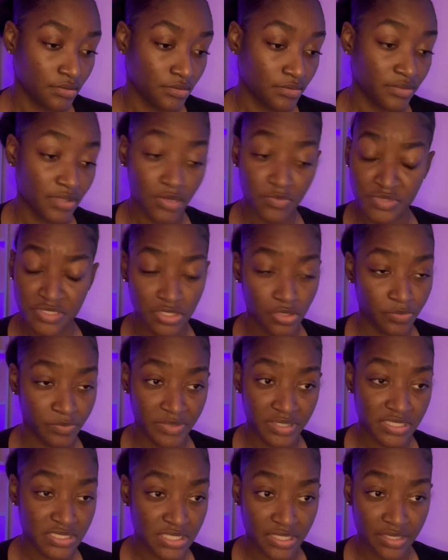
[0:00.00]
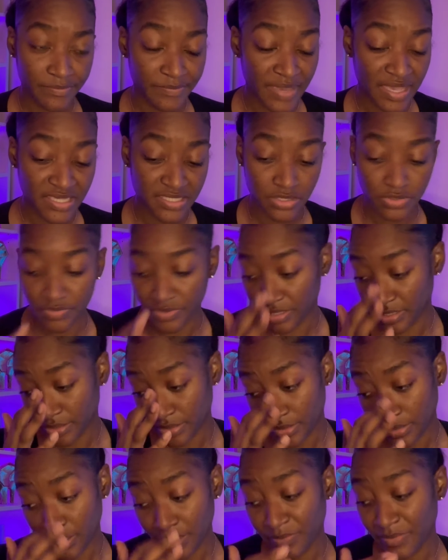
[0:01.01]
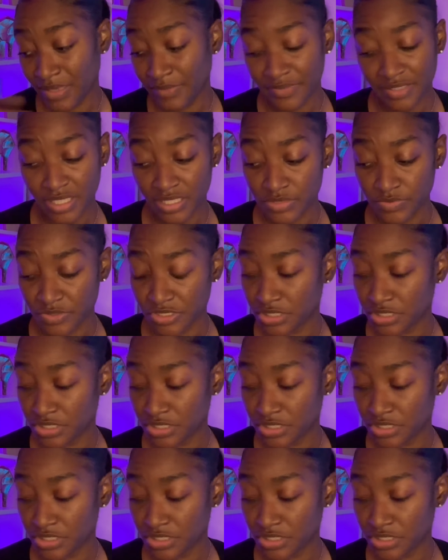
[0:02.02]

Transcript: there was no mixing and mastering. And maybe that's what